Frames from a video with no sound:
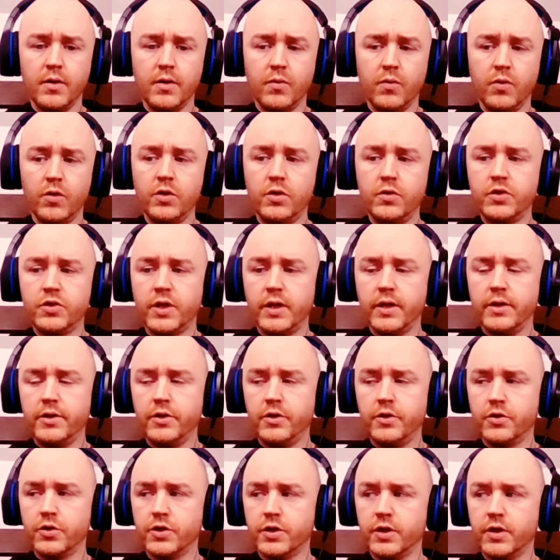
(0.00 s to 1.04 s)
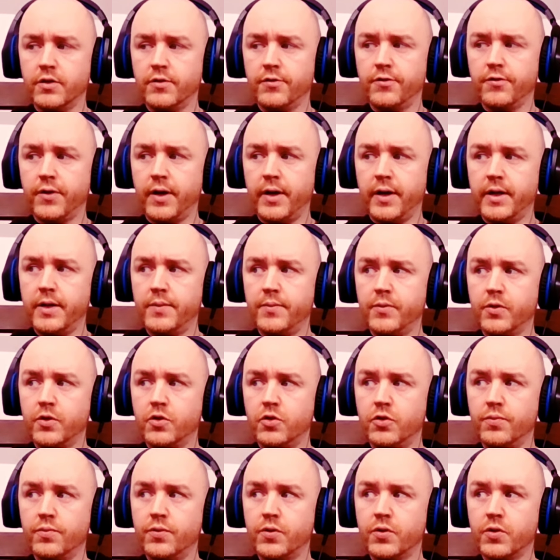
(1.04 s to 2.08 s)
When you say to yourself, I am a
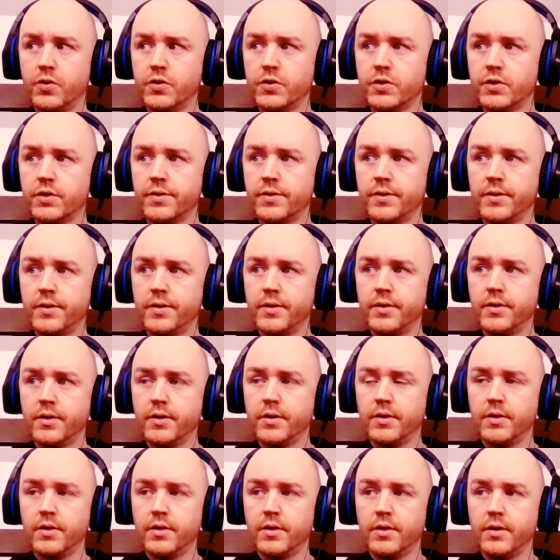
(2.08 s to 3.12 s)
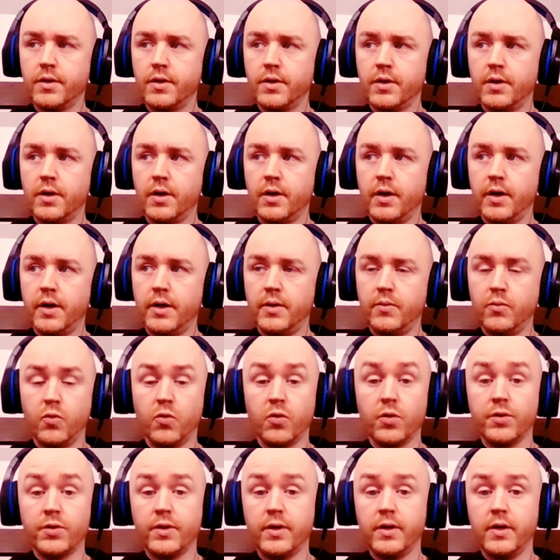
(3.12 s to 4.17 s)
good person, I am
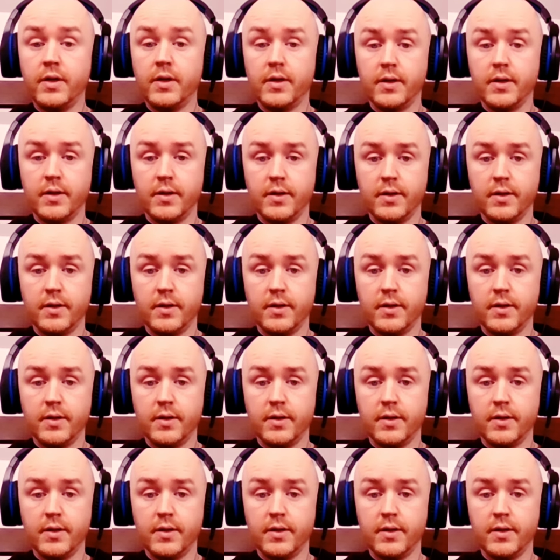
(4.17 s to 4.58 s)
worthy,